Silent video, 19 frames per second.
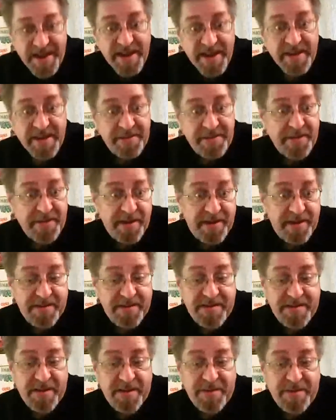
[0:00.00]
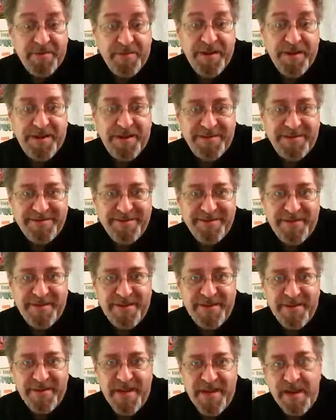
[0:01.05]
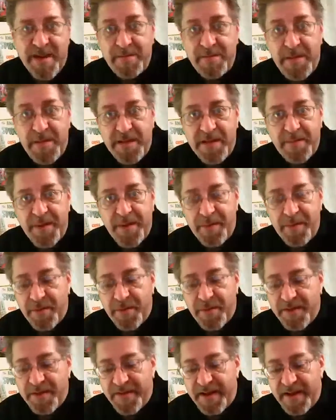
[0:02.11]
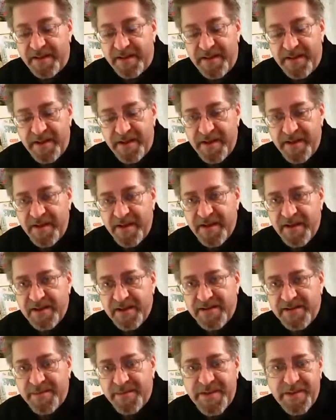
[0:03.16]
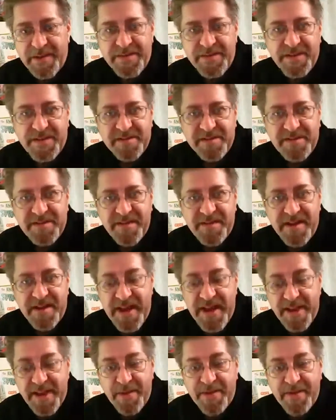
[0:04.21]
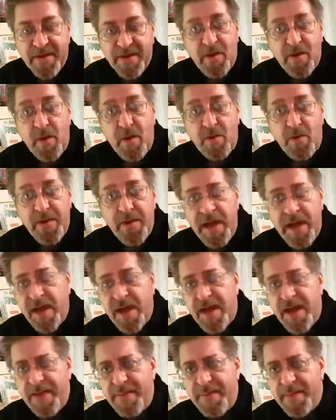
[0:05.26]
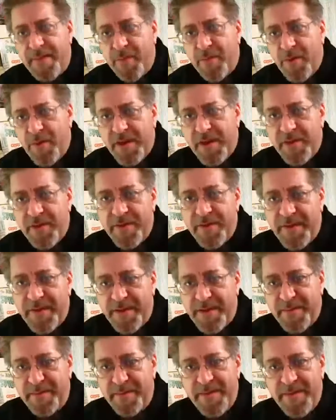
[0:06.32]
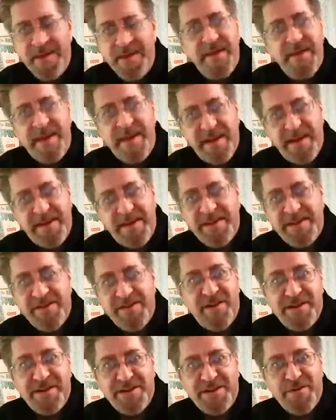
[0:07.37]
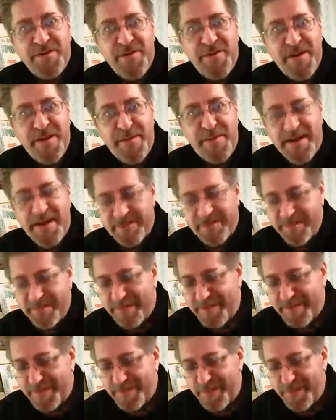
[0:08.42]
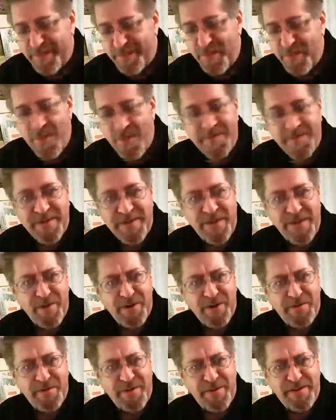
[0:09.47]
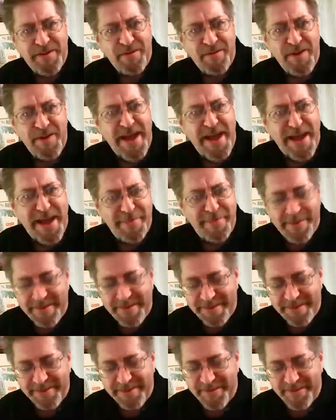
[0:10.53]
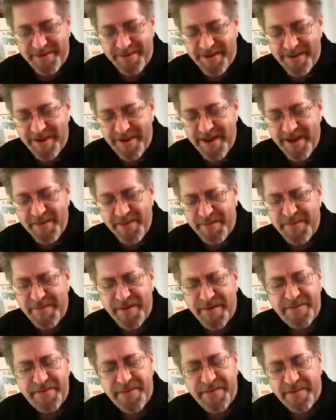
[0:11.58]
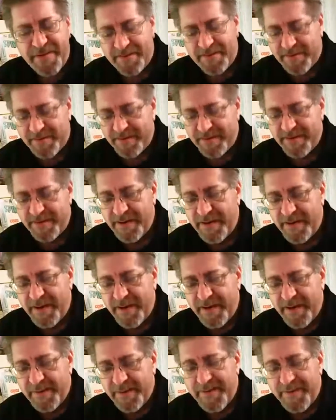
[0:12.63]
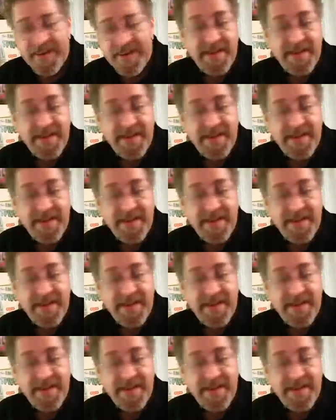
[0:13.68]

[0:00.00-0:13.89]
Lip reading: it's fun. It's the thrill of doing that and meeting the people, and sometimes they'll see the name on there. Oh yeah, I remember working with him, and they start a story about whoever they worked with and what happened and so on. But very fun. And